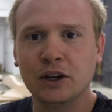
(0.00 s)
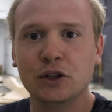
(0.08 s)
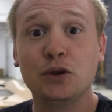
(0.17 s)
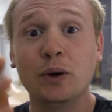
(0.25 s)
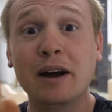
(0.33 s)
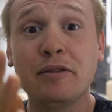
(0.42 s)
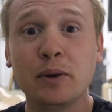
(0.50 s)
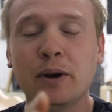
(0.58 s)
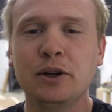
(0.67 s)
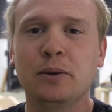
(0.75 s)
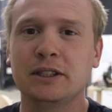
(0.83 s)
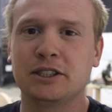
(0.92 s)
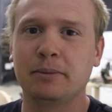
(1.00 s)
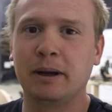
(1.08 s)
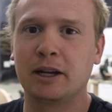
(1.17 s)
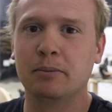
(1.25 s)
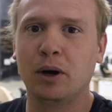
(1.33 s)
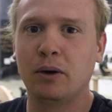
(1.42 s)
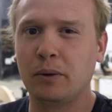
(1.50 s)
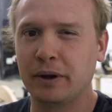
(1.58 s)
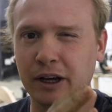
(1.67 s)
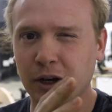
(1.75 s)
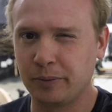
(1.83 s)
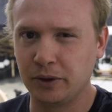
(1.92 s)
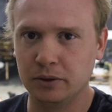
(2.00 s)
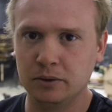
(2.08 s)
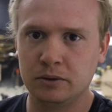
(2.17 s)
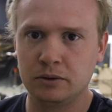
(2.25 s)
To everyone who wants to make a bow, I want to help you.